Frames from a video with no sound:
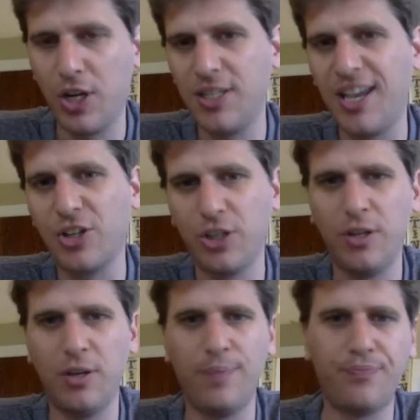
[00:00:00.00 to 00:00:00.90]
It's actually
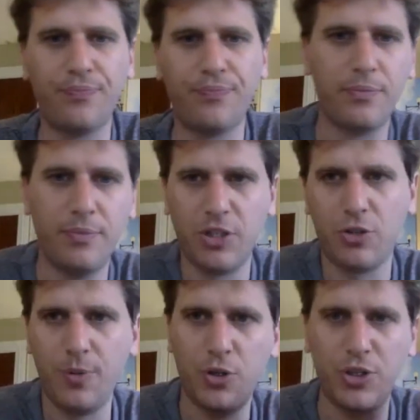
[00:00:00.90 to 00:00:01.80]
the
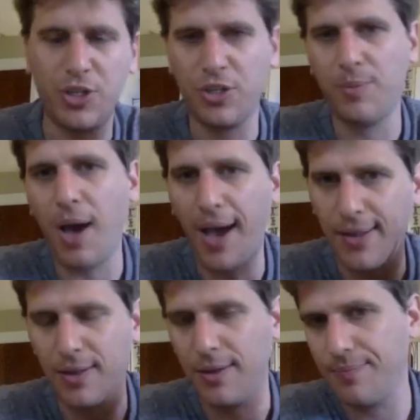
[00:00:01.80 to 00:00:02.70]
distribution system
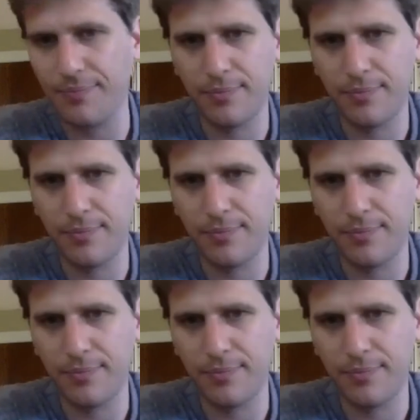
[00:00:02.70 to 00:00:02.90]
behind the,